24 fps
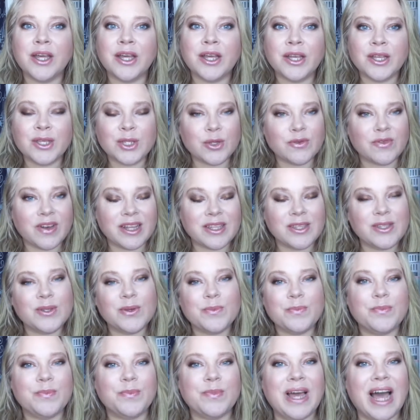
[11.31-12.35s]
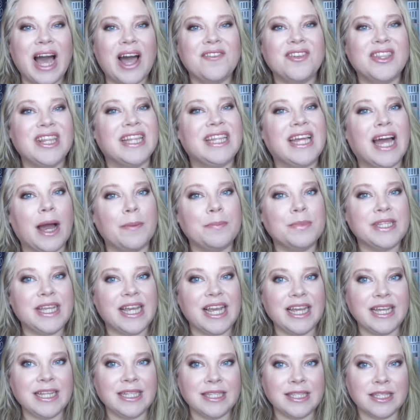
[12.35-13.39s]
So fun to have another
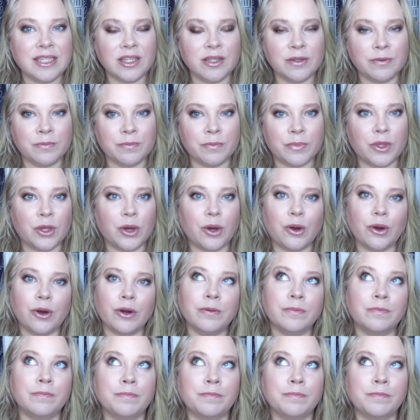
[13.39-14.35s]
update, though